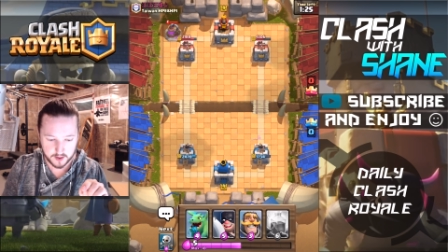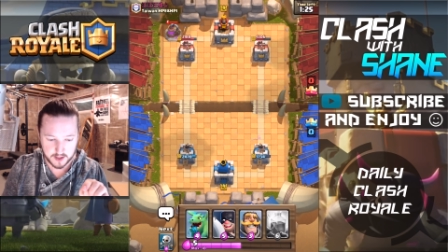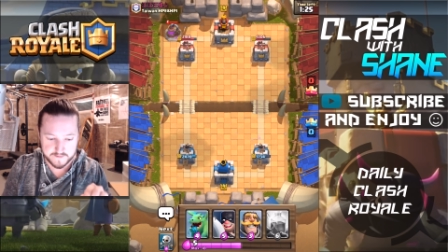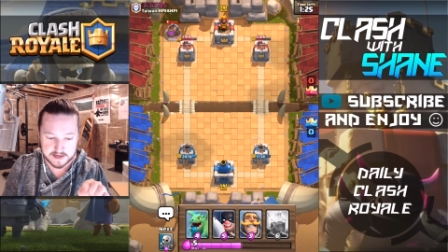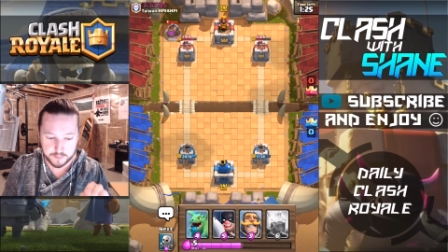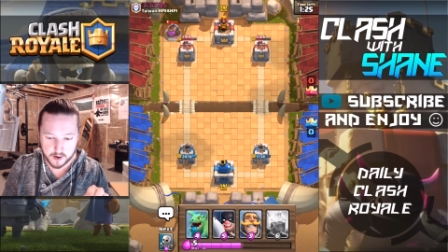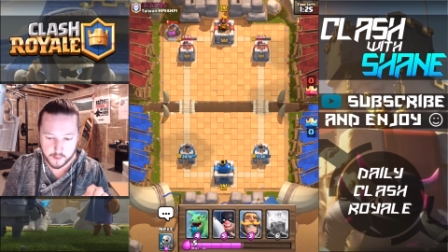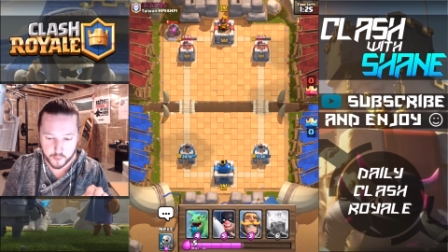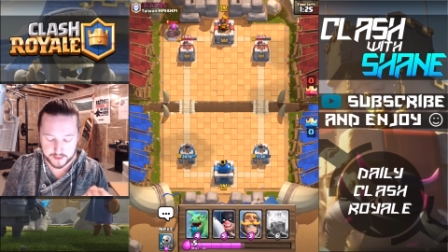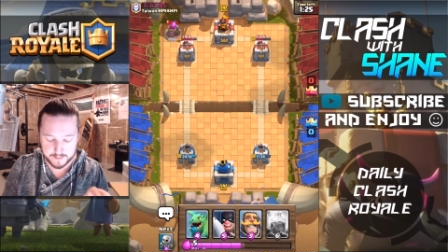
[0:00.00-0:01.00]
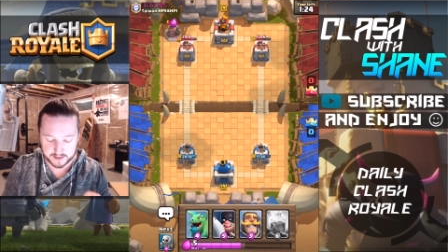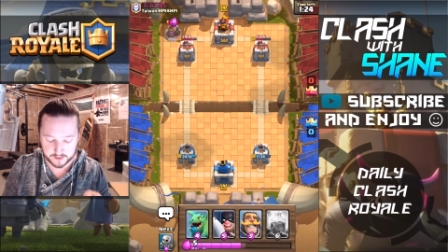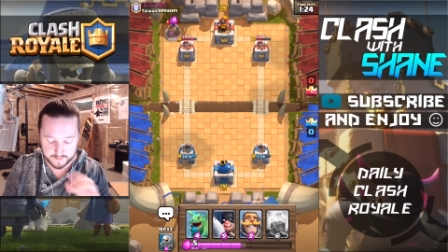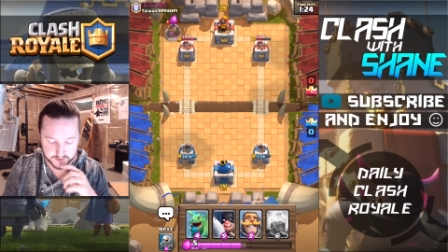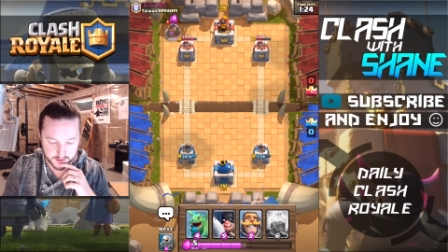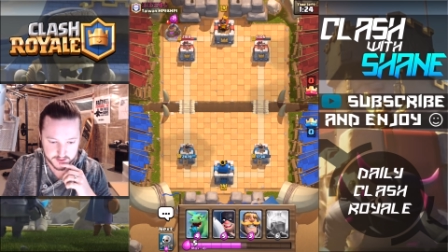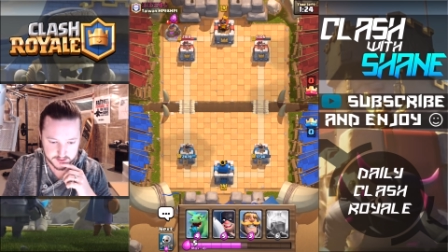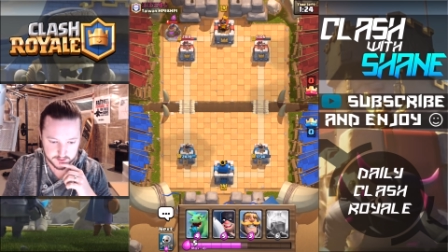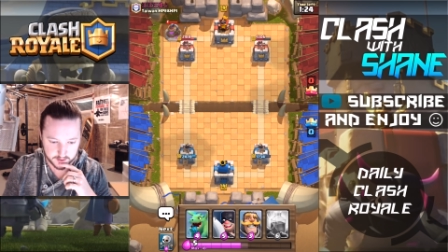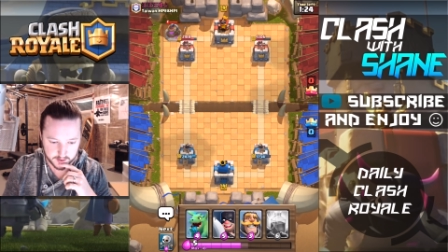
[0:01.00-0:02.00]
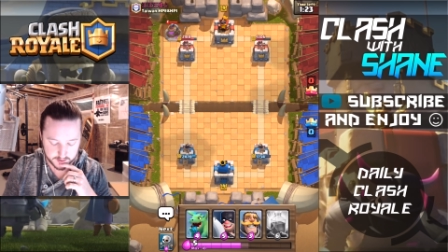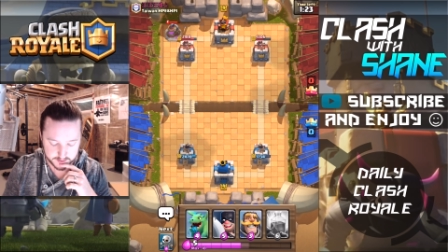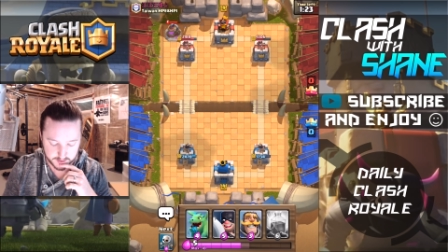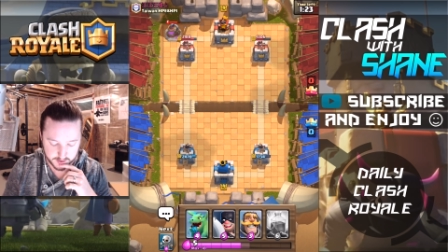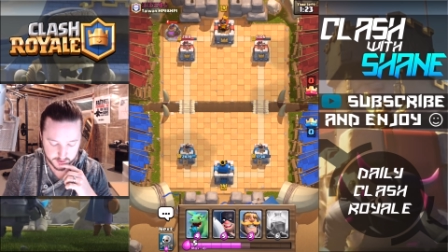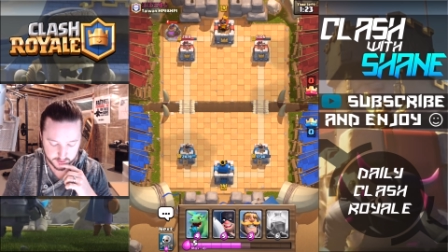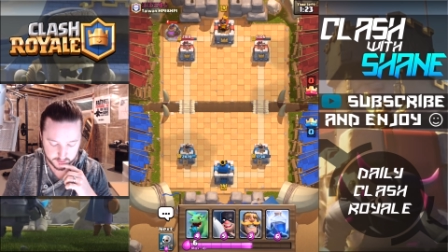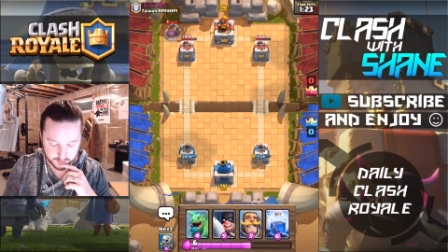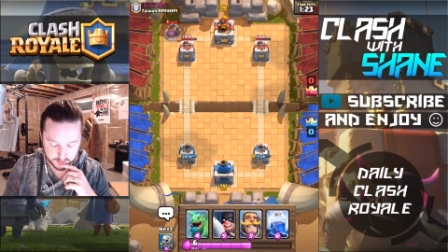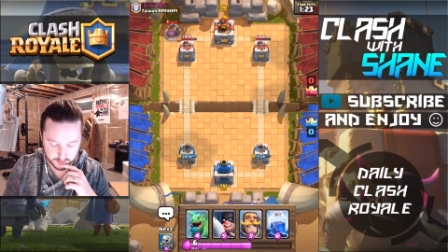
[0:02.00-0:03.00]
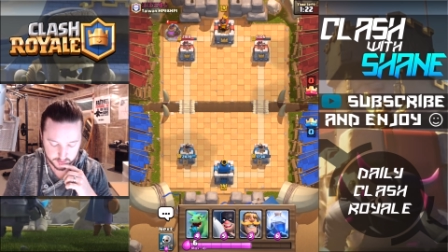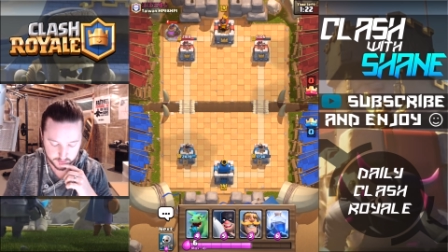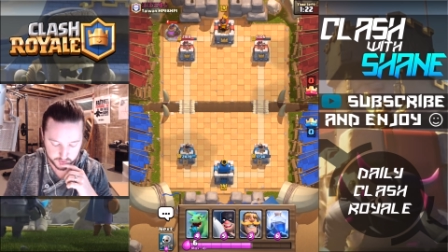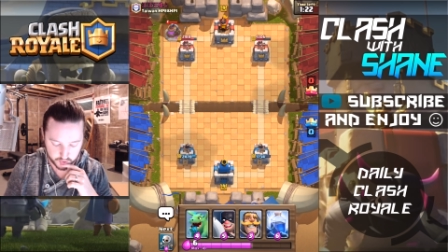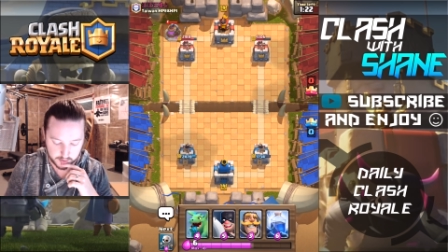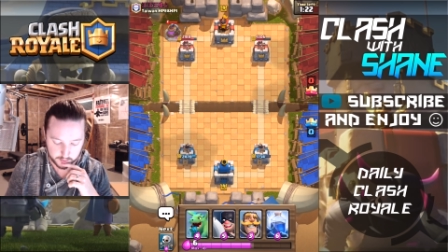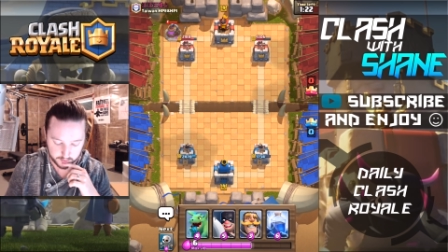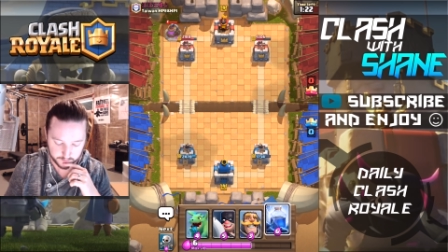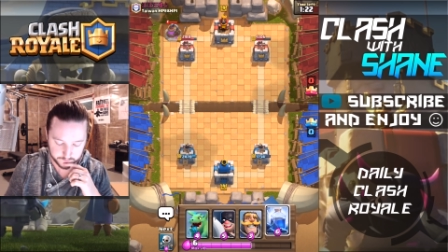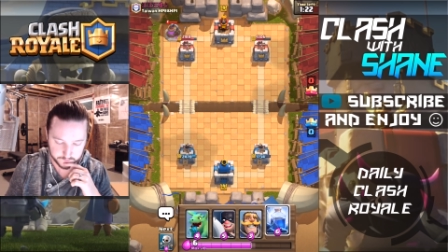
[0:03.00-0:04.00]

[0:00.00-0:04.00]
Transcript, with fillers: even a pump with a minute left is is uh, trouble.